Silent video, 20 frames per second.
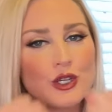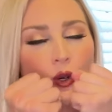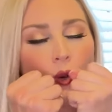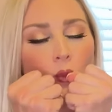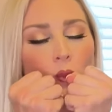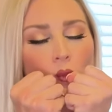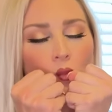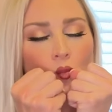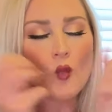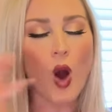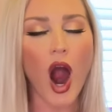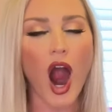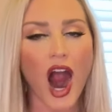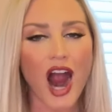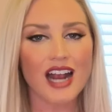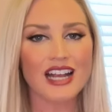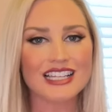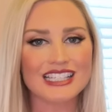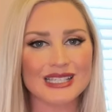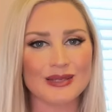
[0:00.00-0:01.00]
to
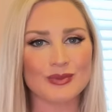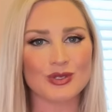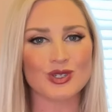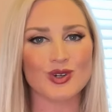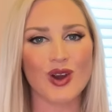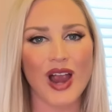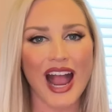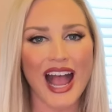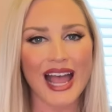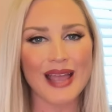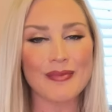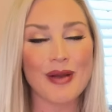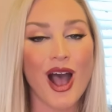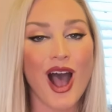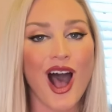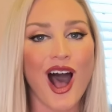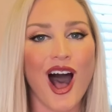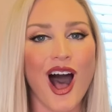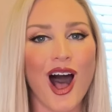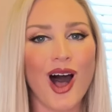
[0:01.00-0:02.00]
subscribe,
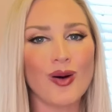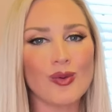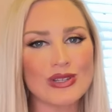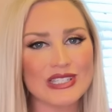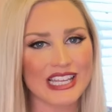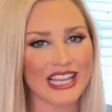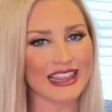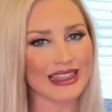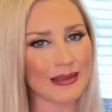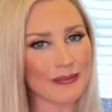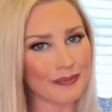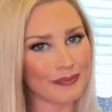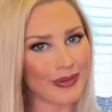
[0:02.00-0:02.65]
always hit the